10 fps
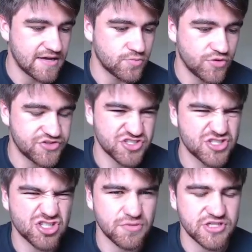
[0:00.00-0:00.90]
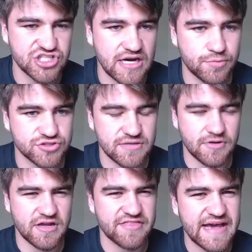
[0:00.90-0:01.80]
with just Jeremy Sharp or
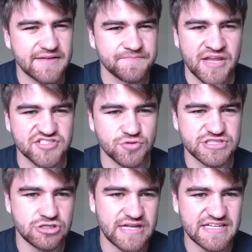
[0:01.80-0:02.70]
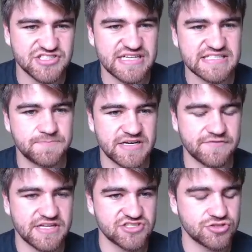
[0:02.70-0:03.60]
something like that. So it's not actually as big of
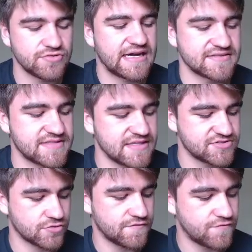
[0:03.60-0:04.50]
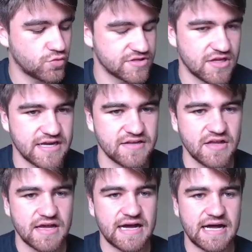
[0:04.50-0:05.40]
an issue as the sort of forward line
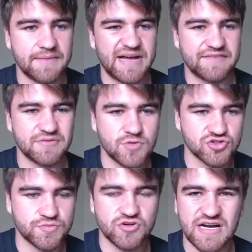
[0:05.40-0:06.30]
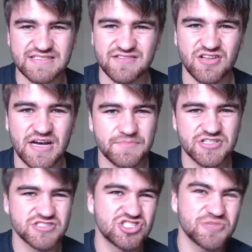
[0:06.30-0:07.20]
having multiple guys in the line,
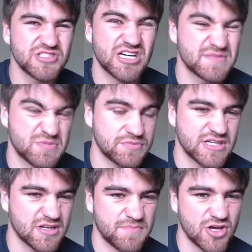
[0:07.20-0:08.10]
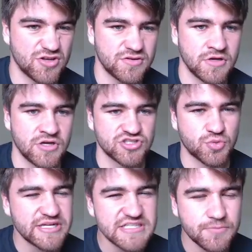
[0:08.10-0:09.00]
because Jeremy Sharp's probably going to burn
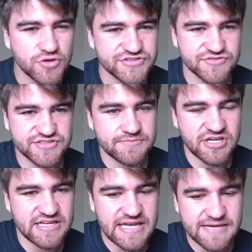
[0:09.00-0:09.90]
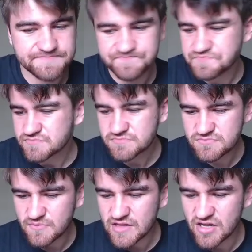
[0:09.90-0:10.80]
20 points or something like that
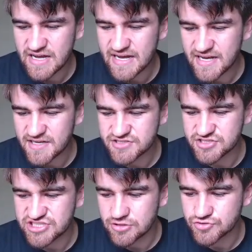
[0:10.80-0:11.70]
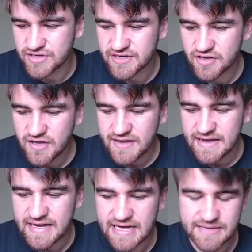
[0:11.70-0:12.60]
to Sheldrick.
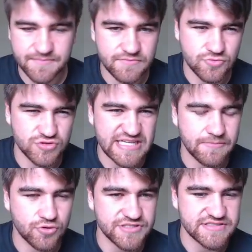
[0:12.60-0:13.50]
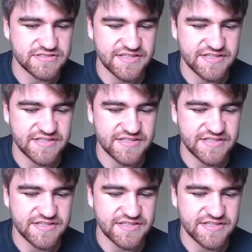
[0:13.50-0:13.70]
Or 10 points to